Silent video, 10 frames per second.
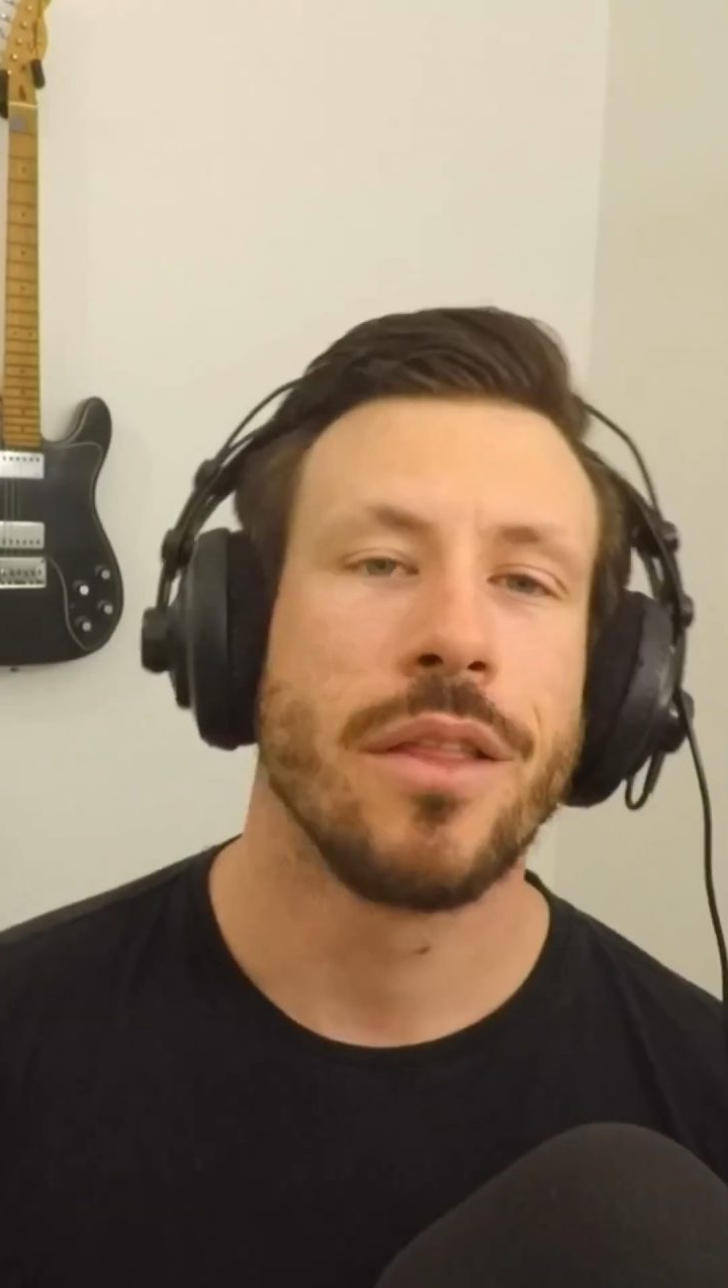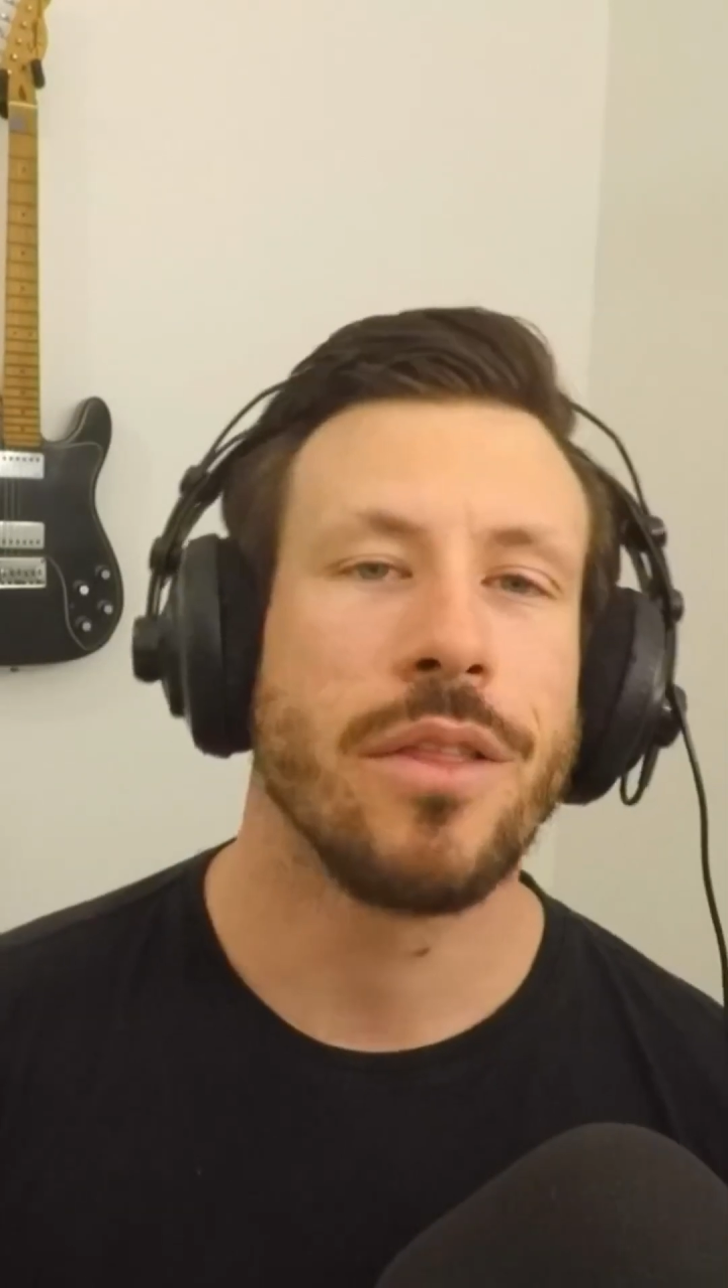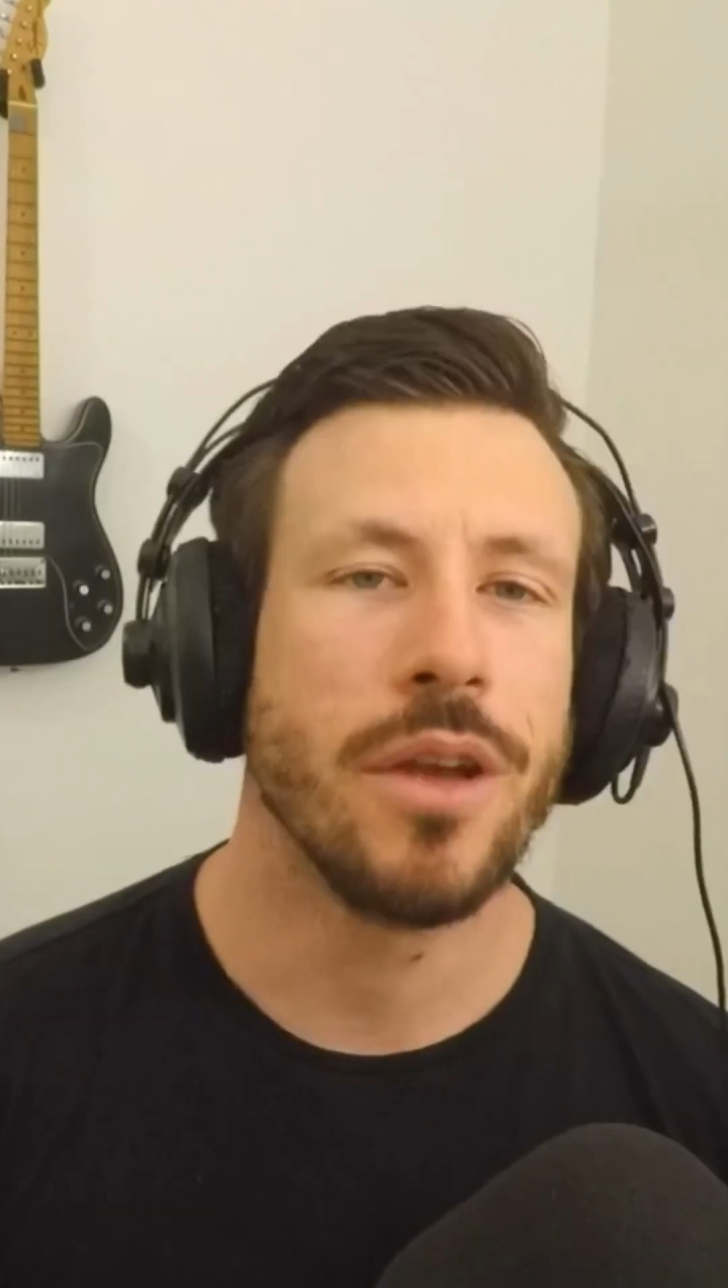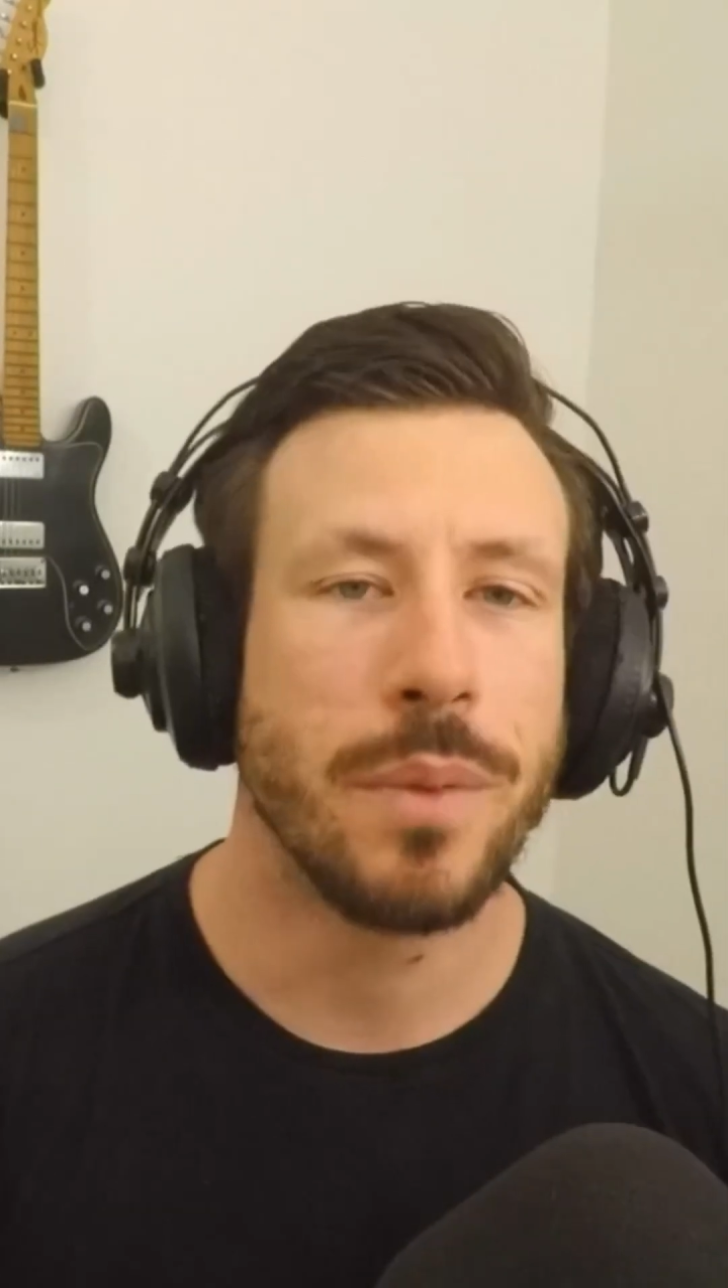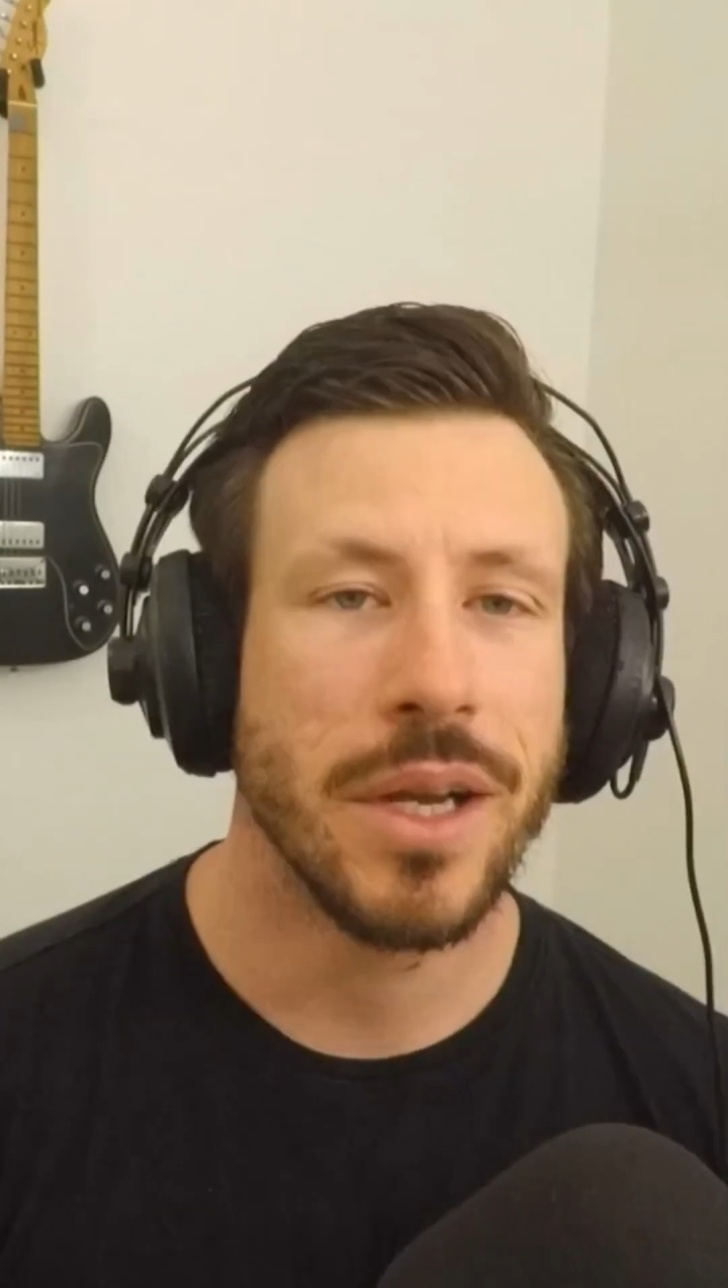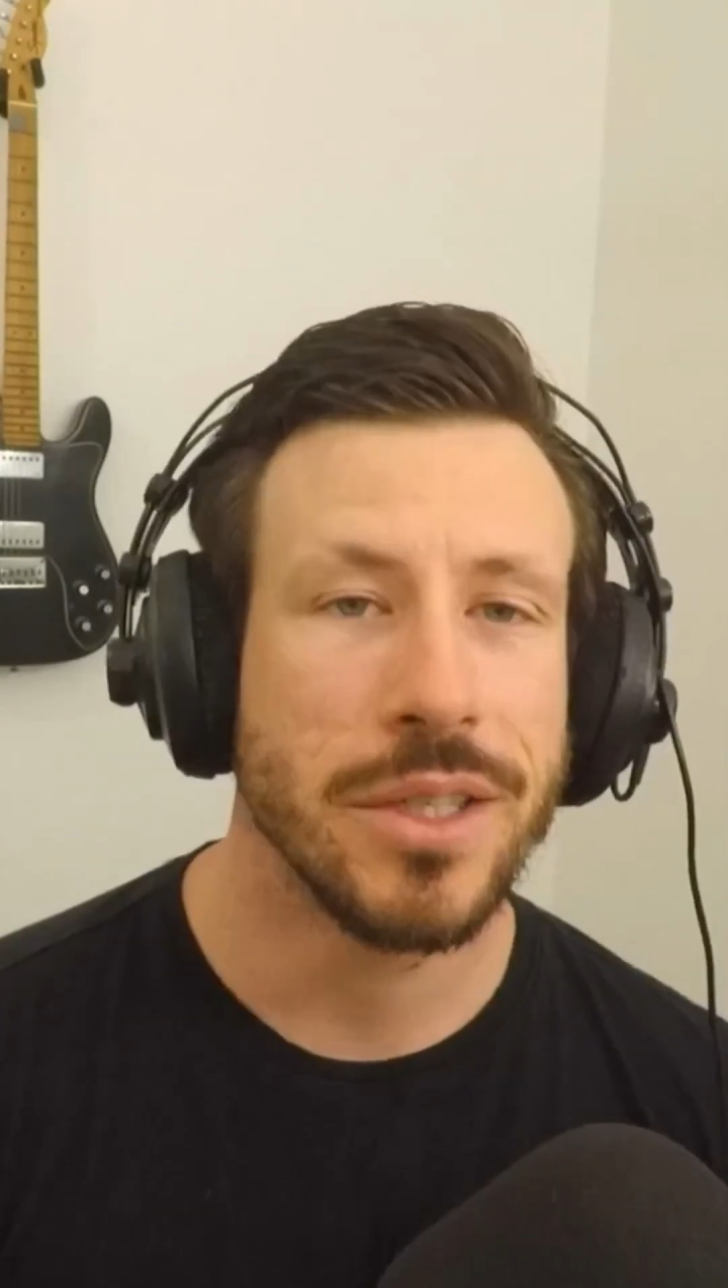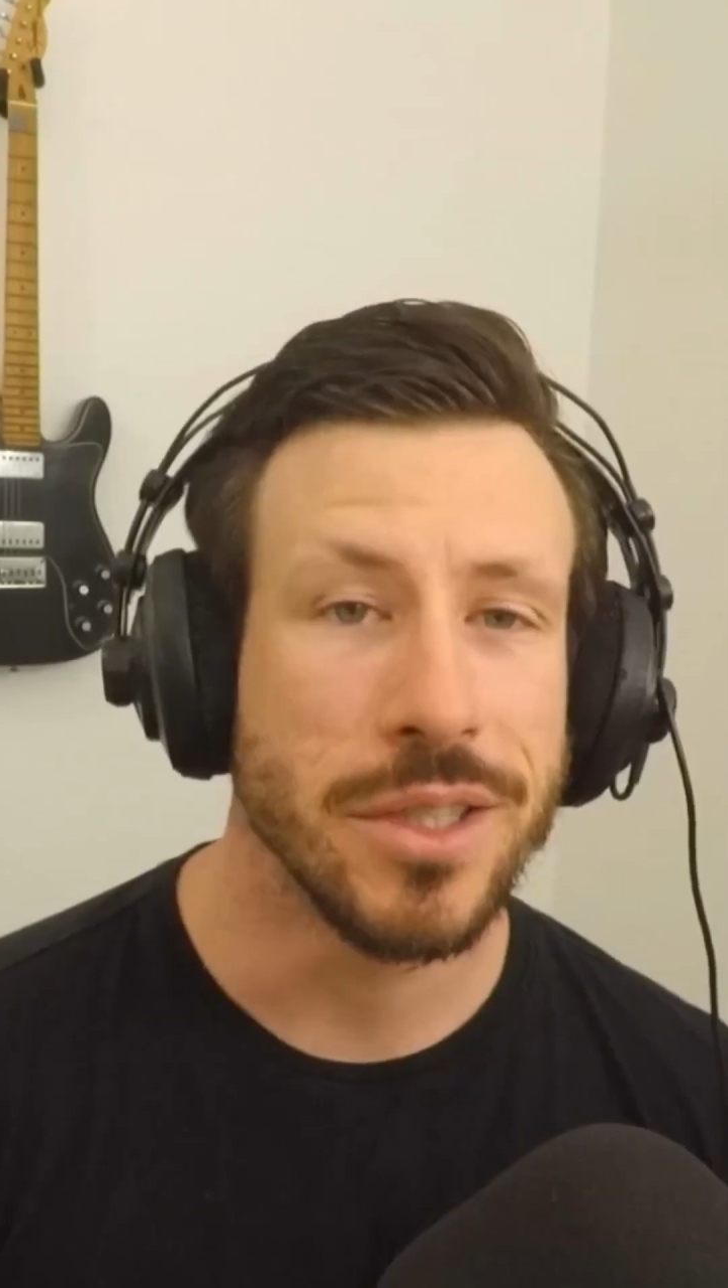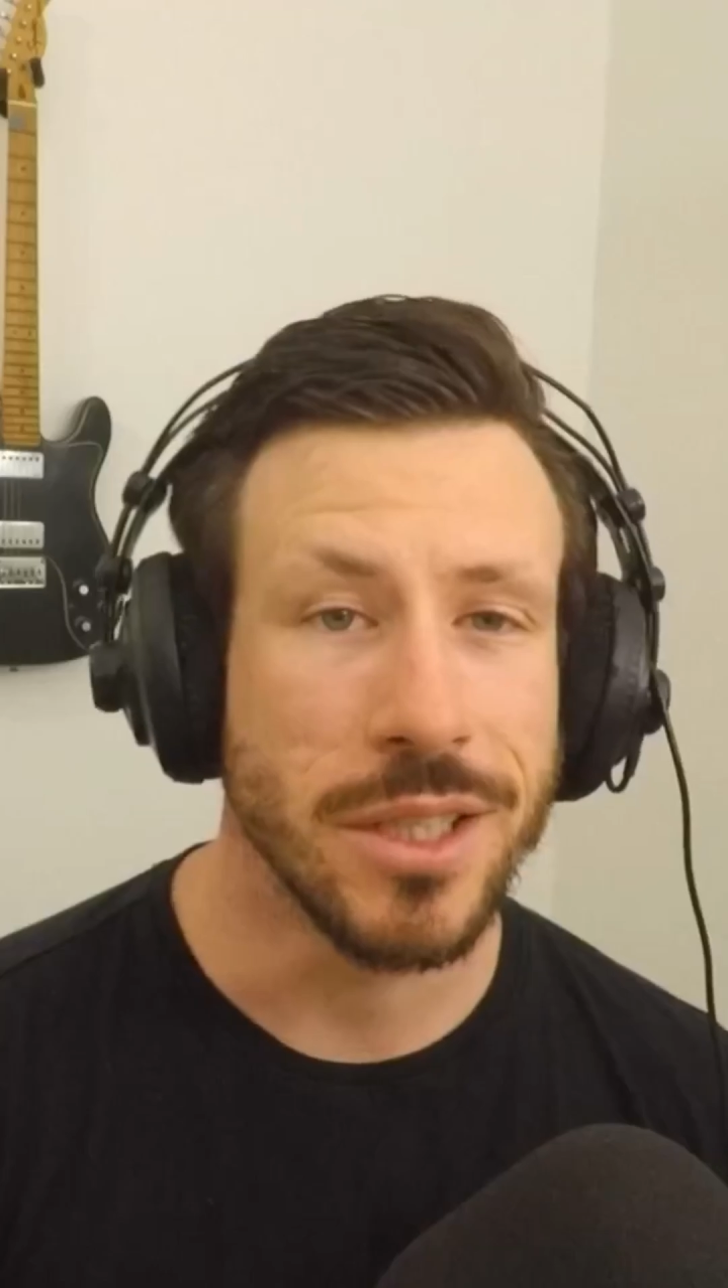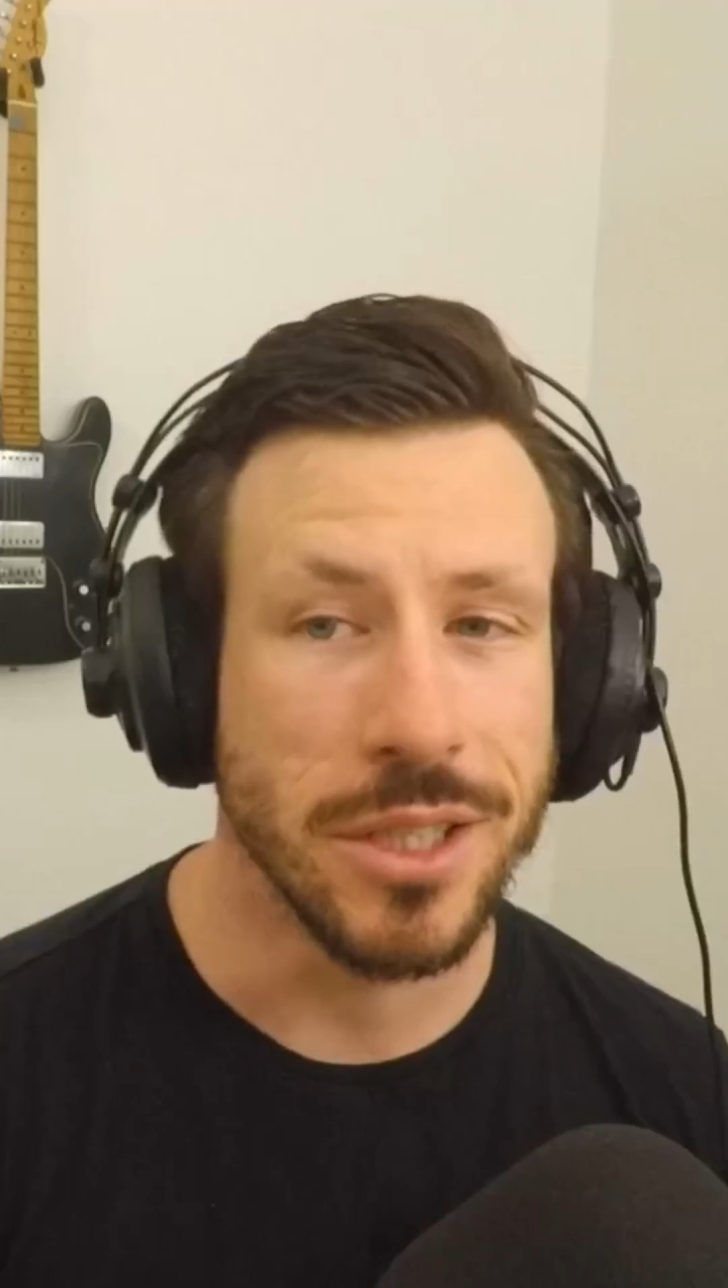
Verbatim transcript: third person